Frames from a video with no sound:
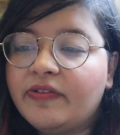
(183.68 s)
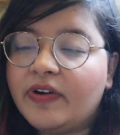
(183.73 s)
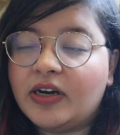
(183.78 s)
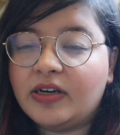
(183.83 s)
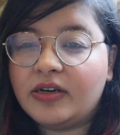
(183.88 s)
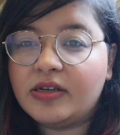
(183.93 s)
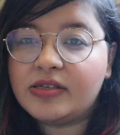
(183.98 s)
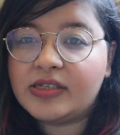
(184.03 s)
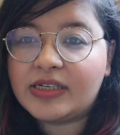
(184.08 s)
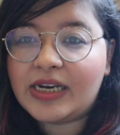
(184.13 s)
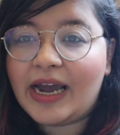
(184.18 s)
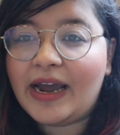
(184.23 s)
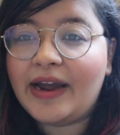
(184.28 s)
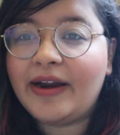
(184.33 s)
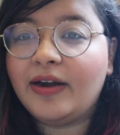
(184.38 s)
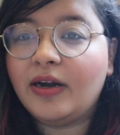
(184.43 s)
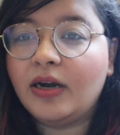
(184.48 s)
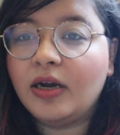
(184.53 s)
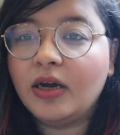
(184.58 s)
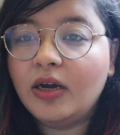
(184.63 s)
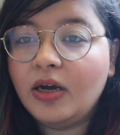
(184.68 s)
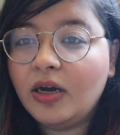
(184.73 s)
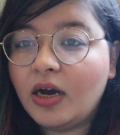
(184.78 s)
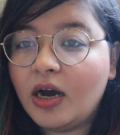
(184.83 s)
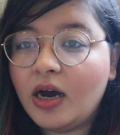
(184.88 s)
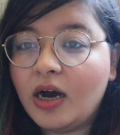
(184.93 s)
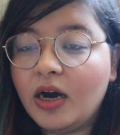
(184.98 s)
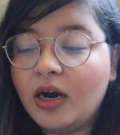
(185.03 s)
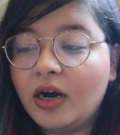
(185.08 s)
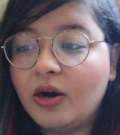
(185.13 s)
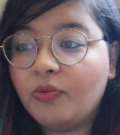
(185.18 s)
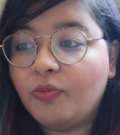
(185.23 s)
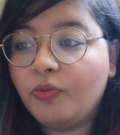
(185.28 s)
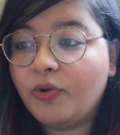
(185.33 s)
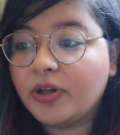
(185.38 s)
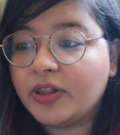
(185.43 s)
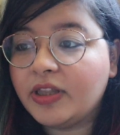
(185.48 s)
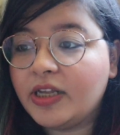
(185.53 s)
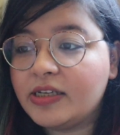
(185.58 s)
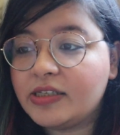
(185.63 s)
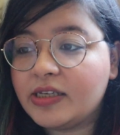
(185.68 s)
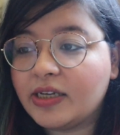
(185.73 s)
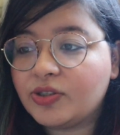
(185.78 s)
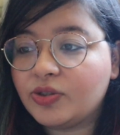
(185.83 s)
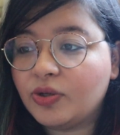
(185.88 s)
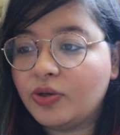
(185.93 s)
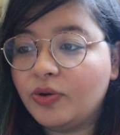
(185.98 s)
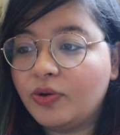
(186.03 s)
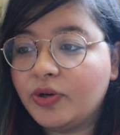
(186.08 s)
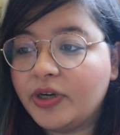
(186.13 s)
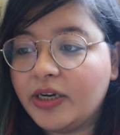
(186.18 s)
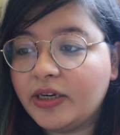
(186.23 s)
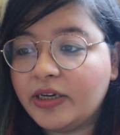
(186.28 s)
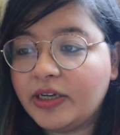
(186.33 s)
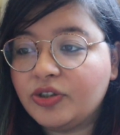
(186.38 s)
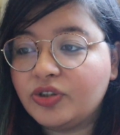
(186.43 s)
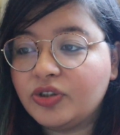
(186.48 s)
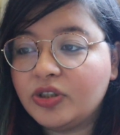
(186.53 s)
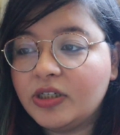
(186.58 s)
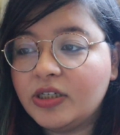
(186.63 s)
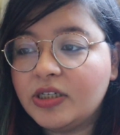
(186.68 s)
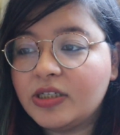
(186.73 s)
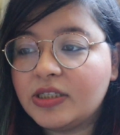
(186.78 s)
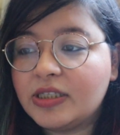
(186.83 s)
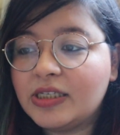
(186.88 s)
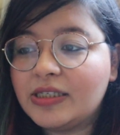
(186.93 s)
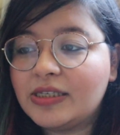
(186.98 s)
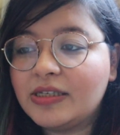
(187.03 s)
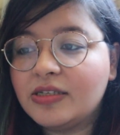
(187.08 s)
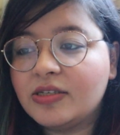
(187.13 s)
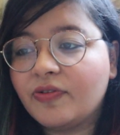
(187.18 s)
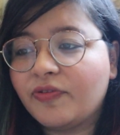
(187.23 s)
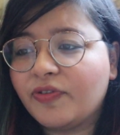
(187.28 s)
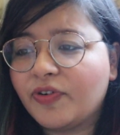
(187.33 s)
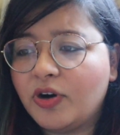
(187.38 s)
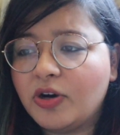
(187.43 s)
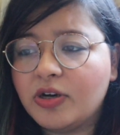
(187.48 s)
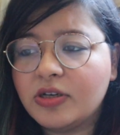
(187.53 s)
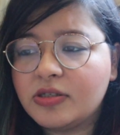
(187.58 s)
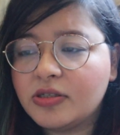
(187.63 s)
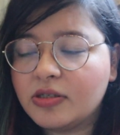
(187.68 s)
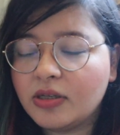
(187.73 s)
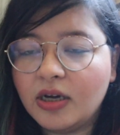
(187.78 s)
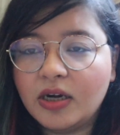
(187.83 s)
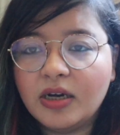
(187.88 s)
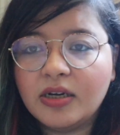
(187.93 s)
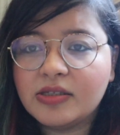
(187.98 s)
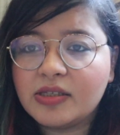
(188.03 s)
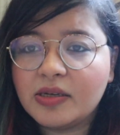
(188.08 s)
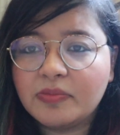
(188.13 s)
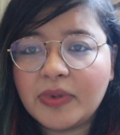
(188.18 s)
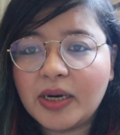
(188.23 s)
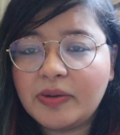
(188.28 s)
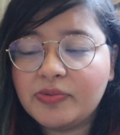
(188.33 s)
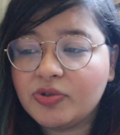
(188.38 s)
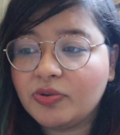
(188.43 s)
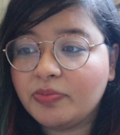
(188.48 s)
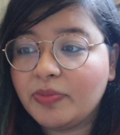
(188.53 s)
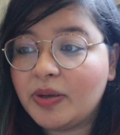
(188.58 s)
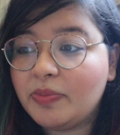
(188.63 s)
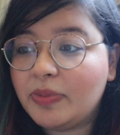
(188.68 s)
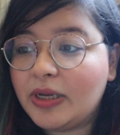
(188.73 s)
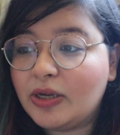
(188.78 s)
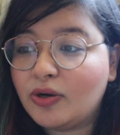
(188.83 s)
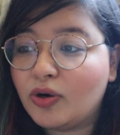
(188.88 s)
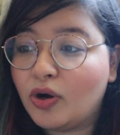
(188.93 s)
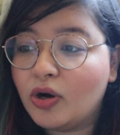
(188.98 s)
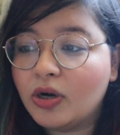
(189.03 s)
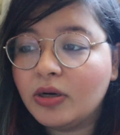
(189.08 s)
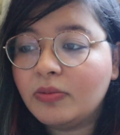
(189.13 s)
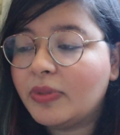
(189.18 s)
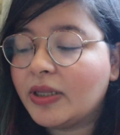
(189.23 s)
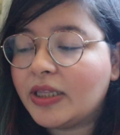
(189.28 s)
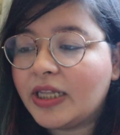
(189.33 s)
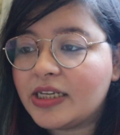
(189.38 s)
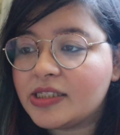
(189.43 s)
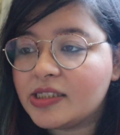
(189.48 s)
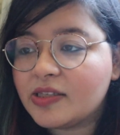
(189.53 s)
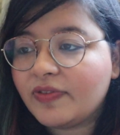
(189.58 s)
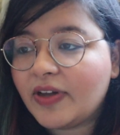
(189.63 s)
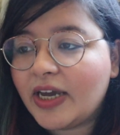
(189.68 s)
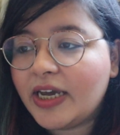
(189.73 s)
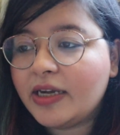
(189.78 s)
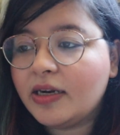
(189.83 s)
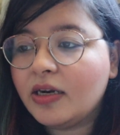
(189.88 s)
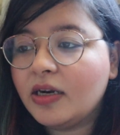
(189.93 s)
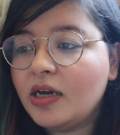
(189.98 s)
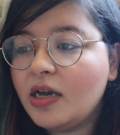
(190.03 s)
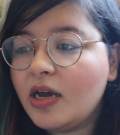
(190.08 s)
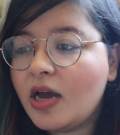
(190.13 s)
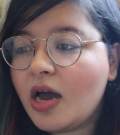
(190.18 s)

of understand what their sexual orientation is. This is, of course, sometimes you may be wrong, but that's fine.